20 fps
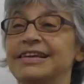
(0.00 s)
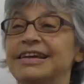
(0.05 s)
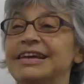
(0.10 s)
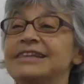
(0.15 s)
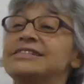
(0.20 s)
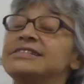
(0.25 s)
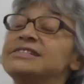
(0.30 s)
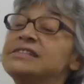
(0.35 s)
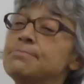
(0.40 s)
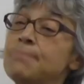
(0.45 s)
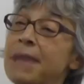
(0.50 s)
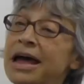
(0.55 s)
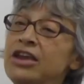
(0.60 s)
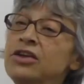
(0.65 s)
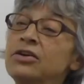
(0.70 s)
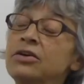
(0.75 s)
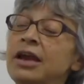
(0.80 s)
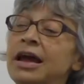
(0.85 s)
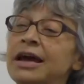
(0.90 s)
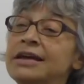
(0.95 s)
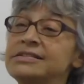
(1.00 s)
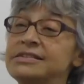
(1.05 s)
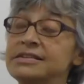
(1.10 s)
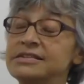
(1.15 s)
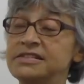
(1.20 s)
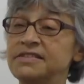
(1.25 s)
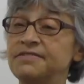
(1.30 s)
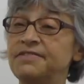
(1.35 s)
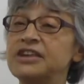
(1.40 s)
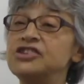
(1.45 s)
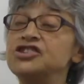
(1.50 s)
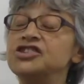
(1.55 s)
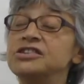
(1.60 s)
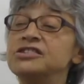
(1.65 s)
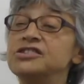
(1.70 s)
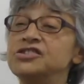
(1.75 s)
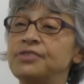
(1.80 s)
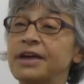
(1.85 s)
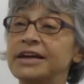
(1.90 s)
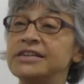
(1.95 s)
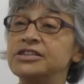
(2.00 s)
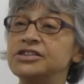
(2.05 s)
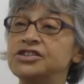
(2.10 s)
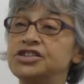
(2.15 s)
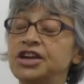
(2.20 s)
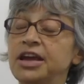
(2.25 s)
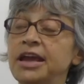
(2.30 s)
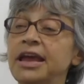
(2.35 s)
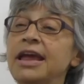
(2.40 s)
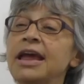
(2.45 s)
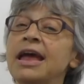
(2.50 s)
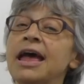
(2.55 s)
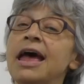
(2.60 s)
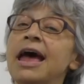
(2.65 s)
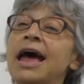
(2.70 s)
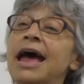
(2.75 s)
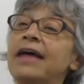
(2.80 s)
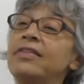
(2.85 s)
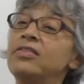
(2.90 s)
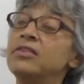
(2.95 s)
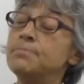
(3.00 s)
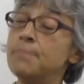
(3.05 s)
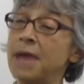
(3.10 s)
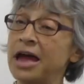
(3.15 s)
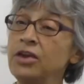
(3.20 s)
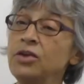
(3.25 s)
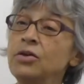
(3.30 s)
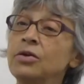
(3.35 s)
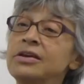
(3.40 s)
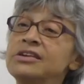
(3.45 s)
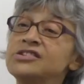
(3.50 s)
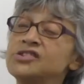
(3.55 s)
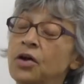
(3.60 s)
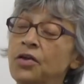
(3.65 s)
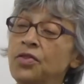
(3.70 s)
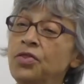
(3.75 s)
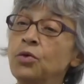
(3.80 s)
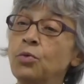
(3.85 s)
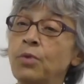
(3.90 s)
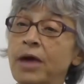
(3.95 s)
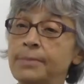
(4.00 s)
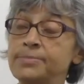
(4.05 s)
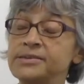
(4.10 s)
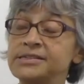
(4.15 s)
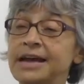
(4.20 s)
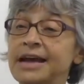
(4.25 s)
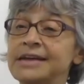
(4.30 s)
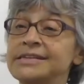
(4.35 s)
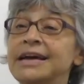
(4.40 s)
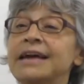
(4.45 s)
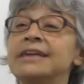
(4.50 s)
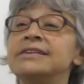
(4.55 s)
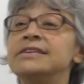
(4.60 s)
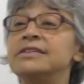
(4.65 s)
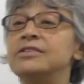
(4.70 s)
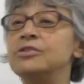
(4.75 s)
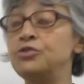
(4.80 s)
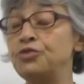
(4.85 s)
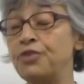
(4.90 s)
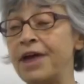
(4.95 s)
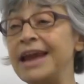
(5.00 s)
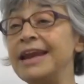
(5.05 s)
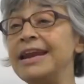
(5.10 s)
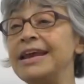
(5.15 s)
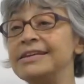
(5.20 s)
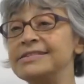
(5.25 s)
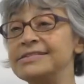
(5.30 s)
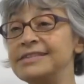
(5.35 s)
It is a manualized intervention strategy, and the manual is on the website under the training